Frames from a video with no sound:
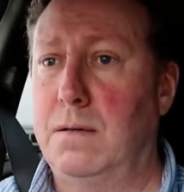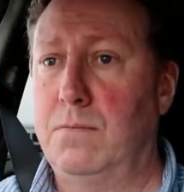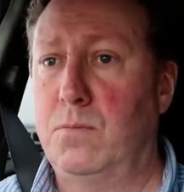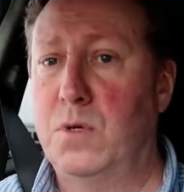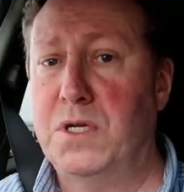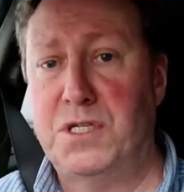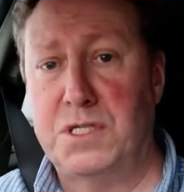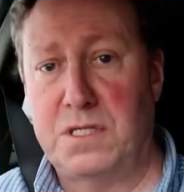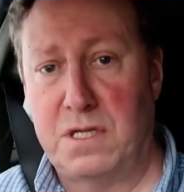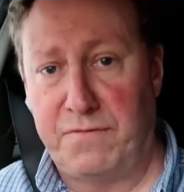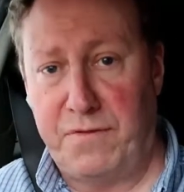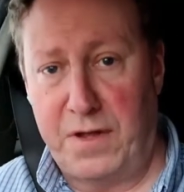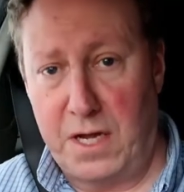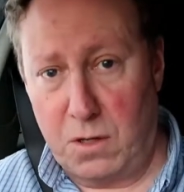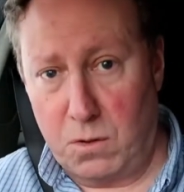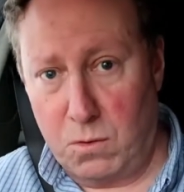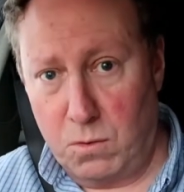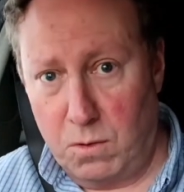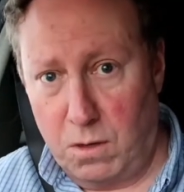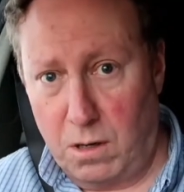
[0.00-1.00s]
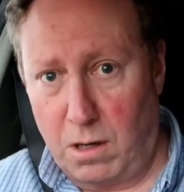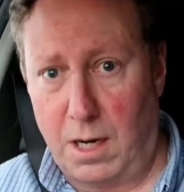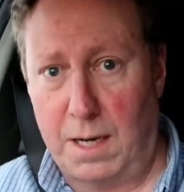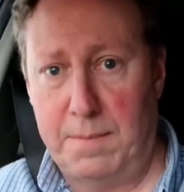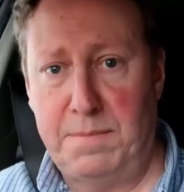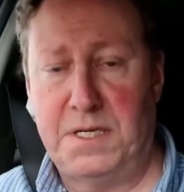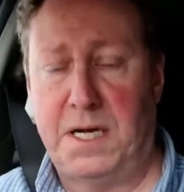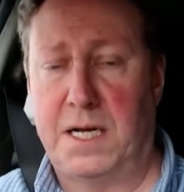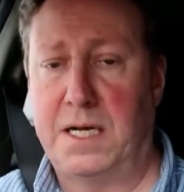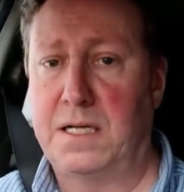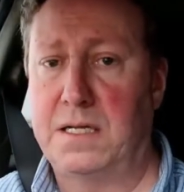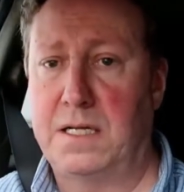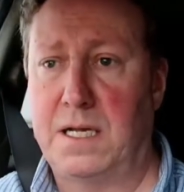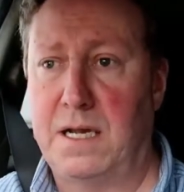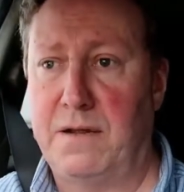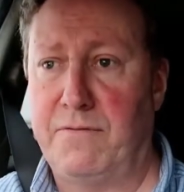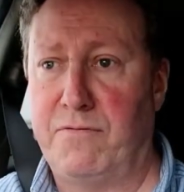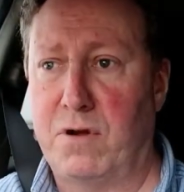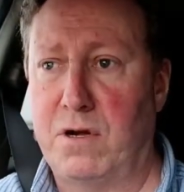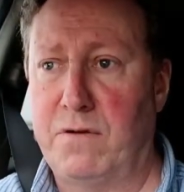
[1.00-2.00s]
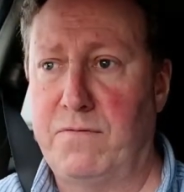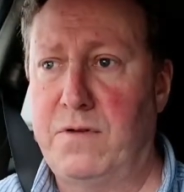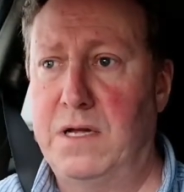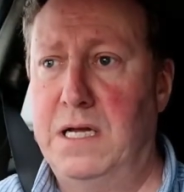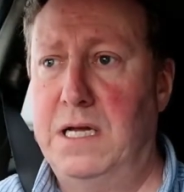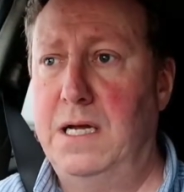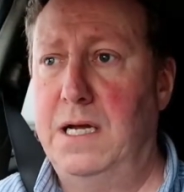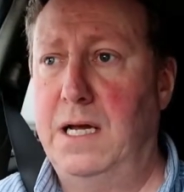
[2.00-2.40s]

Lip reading: which is the vehicle I'm taking delivery of.